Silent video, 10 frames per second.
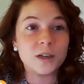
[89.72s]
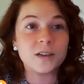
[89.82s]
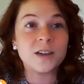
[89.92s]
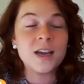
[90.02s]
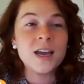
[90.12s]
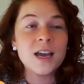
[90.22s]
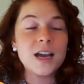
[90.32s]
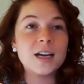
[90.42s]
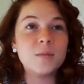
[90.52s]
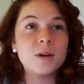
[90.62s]
where
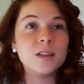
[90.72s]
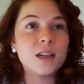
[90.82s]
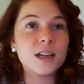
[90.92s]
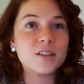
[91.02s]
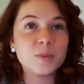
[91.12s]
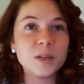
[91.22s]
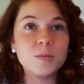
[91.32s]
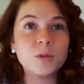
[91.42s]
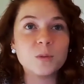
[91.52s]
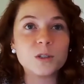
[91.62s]
a lot of
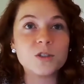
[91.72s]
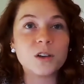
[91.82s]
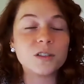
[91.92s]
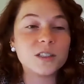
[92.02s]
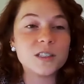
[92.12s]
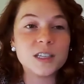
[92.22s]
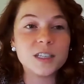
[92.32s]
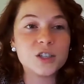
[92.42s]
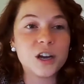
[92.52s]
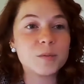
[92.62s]
people were struggling to
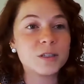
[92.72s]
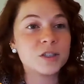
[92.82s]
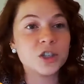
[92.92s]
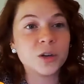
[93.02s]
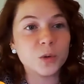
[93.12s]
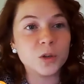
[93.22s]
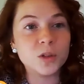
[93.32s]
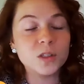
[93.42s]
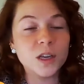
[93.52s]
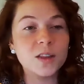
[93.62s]
get jobs in
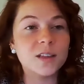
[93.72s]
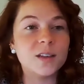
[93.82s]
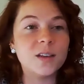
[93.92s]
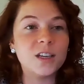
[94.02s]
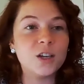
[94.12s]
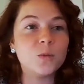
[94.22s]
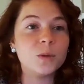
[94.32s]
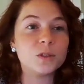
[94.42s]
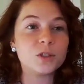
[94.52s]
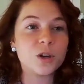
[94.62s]
general. And then, you know,
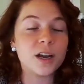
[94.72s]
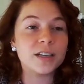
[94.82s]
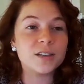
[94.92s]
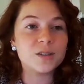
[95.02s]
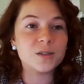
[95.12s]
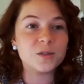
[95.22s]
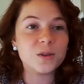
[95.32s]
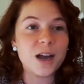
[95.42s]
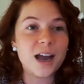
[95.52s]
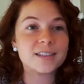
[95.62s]
we were trying
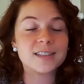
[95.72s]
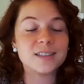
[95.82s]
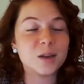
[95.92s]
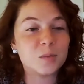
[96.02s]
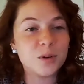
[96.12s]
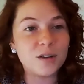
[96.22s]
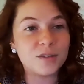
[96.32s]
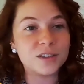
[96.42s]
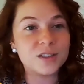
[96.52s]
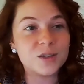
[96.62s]
to ask
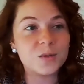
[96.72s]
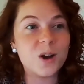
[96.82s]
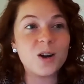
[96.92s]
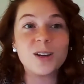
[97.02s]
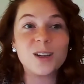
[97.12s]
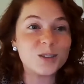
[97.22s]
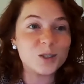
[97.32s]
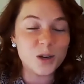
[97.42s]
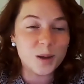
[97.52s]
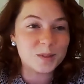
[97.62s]
nonprofits who already are
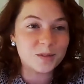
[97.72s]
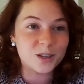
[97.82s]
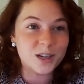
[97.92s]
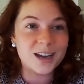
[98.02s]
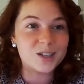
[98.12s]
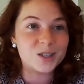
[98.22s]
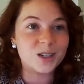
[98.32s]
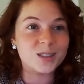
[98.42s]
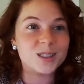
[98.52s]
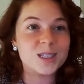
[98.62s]
strapped for cash a
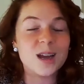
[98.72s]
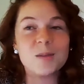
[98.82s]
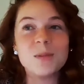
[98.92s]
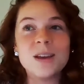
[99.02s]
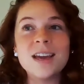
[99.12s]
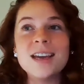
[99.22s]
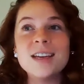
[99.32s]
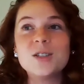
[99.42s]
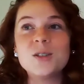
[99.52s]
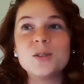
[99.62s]
lot of the time
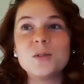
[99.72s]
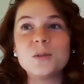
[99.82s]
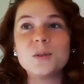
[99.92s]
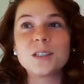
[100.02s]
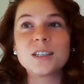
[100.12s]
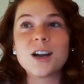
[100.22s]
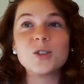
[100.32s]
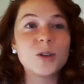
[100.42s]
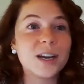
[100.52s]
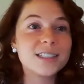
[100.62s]
to
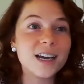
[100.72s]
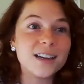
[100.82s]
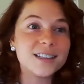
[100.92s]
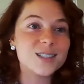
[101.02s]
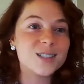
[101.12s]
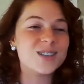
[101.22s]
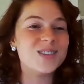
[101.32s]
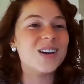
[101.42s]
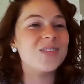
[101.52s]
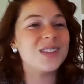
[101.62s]
contract us
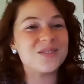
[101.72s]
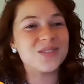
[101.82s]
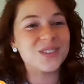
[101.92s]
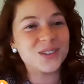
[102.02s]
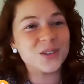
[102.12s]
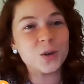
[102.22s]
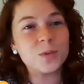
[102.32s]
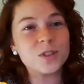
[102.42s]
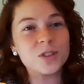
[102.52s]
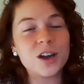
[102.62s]
to help them fill their
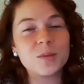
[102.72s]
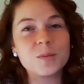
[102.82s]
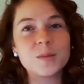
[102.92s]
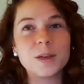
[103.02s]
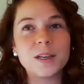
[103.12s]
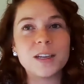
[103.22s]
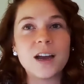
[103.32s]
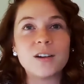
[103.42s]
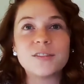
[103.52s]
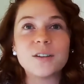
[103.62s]
open jobs. But
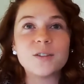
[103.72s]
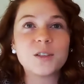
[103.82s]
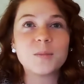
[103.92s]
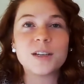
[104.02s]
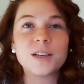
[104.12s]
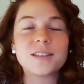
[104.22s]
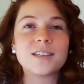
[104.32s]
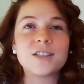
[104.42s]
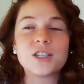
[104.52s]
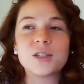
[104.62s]
our founder and
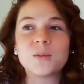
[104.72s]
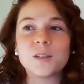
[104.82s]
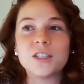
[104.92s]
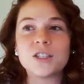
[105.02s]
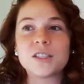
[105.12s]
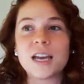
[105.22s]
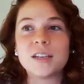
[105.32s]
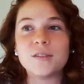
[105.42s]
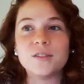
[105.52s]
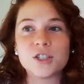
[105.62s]
president, she really just
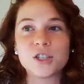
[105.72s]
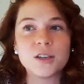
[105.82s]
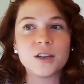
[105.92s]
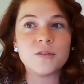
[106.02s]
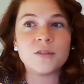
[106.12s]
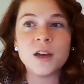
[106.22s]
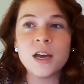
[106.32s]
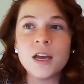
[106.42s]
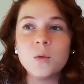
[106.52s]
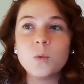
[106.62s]
had a vision of
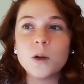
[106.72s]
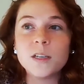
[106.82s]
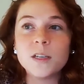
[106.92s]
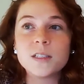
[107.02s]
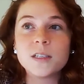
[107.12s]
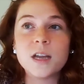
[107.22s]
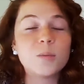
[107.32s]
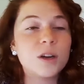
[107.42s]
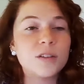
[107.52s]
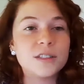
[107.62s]
what
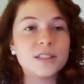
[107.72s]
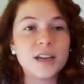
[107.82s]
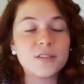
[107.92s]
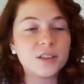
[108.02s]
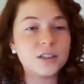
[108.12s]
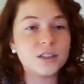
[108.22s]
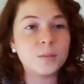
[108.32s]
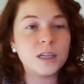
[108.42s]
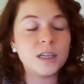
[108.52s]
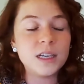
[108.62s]
nonprofit staffing could
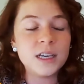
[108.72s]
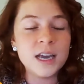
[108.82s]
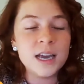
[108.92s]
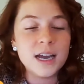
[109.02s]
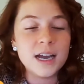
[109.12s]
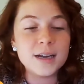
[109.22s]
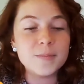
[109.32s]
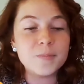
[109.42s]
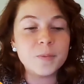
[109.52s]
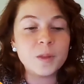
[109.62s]
be. Yeah.
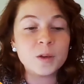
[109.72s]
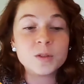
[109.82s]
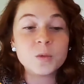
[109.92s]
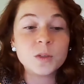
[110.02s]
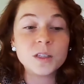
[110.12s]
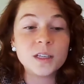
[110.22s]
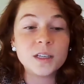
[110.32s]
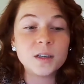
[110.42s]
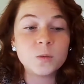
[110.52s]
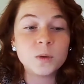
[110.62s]

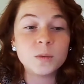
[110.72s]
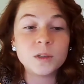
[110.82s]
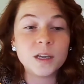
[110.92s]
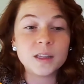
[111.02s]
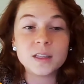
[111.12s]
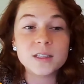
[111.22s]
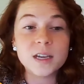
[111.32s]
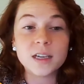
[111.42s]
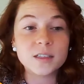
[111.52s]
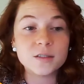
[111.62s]
We were like the
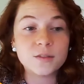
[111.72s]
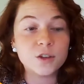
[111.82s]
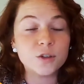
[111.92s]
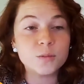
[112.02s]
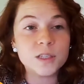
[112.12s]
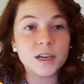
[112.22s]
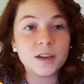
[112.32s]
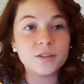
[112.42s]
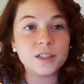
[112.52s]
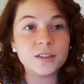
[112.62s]
second firm to
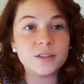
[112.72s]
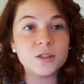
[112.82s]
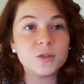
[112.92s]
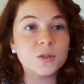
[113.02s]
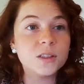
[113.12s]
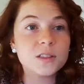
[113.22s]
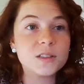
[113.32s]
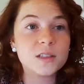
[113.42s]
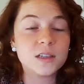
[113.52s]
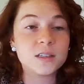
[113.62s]
ever even do
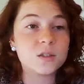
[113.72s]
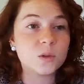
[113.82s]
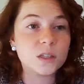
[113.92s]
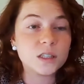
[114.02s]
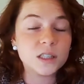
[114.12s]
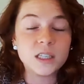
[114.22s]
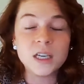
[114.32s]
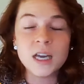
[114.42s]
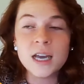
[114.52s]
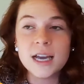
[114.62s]
this
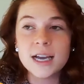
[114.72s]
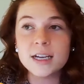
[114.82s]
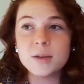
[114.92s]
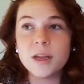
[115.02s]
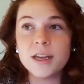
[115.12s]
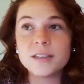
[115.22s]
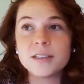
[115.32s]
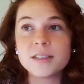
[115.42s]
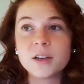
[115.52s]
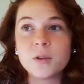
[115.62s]
historically.
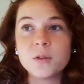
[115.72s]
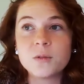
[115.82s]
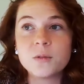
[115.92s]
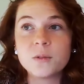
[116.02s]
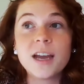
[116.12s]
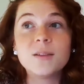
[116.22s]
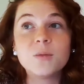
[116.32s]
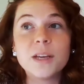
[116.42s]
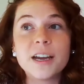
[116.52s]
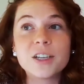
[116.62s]
Really?
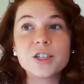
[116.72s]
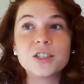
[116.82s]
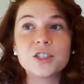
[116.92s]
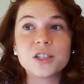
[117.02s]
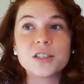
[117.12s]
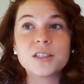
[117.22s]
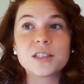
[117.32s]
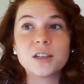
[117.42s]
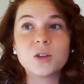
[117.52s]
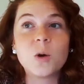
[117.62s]
And we actually just
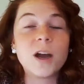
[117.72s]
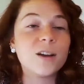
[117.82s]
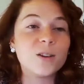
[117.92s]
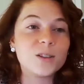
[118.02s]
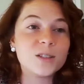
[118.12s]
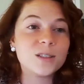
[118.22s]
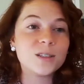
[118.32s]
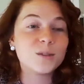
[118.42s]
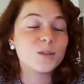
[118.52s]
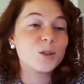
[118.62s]
acquired
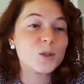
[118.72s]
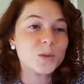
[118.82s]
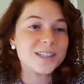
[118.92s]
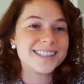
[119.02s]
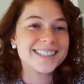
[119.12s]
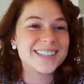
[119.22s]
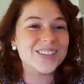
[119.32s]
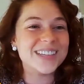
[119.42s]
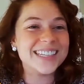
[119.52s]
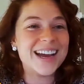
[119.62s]
the first one. So
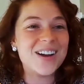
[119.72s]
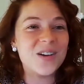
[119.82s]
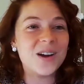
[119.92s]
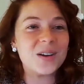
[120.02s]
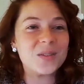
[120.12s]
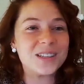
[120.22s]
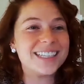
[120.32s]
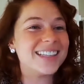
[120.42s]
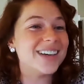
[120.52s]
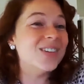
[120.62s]
we now are
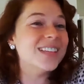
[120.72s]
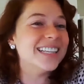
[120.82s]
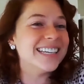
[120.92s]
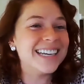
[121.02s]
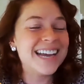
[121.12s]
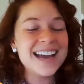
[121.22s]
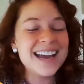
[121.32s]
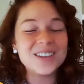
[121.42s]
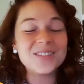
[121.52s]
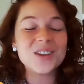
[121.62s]
really
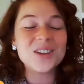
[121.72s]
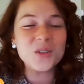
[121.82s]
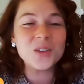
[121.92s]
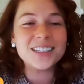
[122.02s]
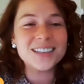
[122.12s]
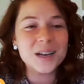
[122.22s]
one of the only